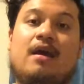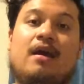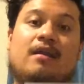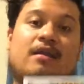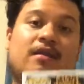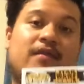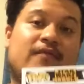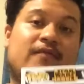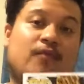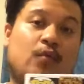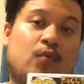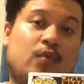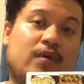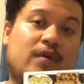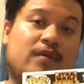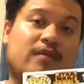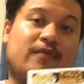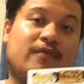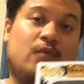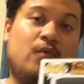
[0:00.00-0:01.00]

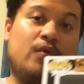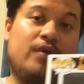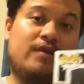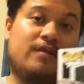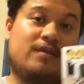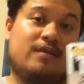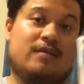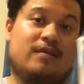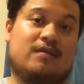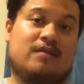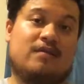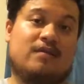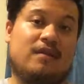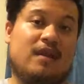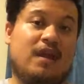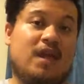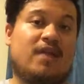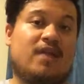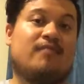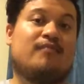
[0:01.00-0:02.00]
the voice
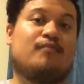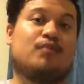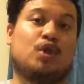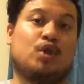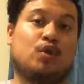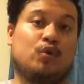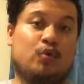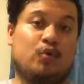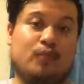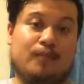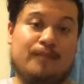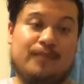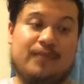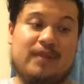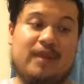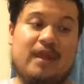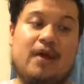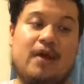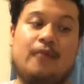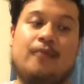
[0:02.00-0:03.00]
Steve Bloom.
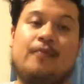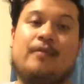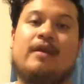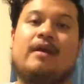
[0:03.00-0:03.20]
Now